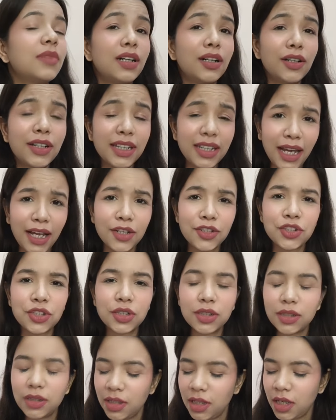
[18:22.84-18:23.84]
a
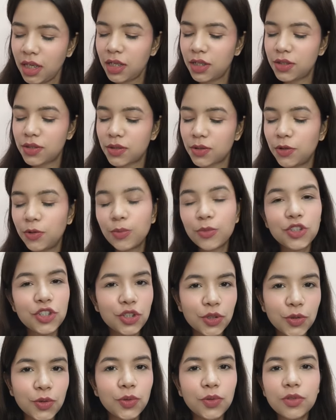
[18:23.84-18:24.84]
reaction. So
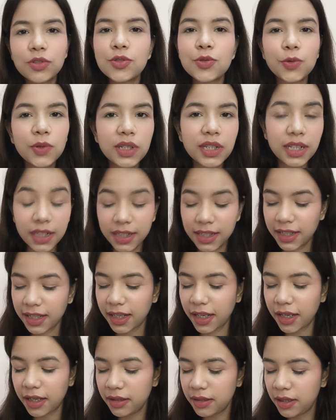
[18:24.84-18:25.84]
mujhe to suit kar
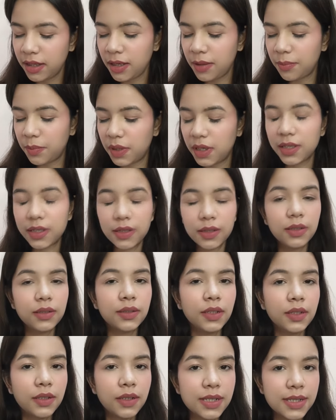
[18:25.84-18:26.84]
gaya hai, but
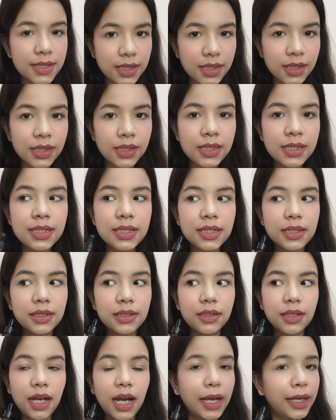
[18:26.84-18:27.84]
the results
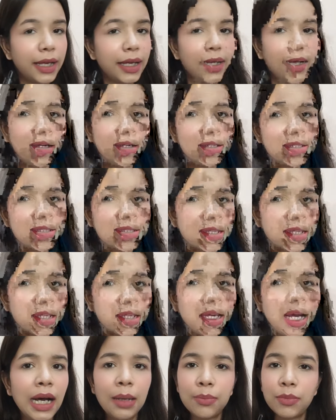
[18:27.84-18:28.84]
I can't
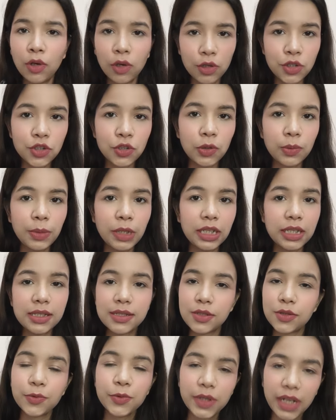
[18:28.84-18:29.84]
say, I'm not sure,
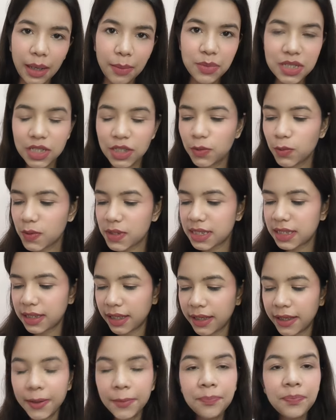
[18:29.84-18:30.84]
because 2 times he used
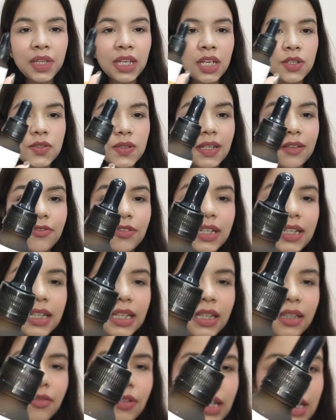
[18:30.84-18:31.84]
kiya hai. So
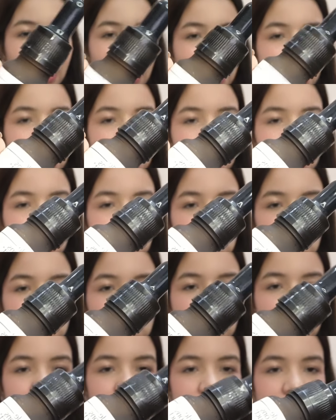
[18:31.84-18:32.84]
definitely when I
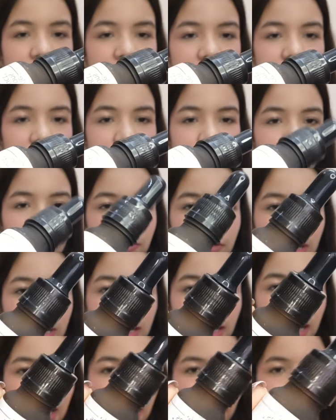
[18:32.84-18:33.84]
used this, or
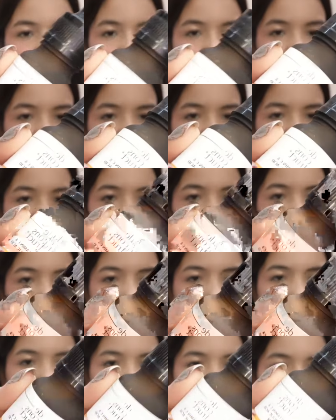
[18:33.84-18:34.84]
when I got this
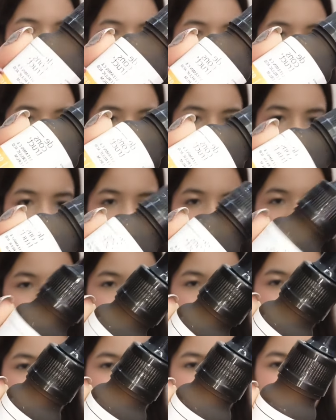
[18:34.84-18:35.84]
bottle
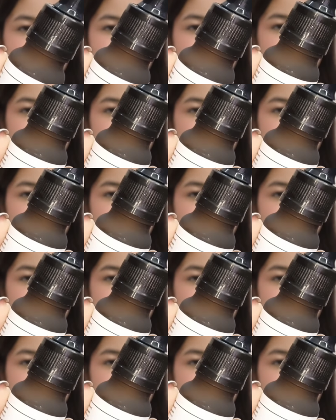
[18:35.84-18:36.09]
like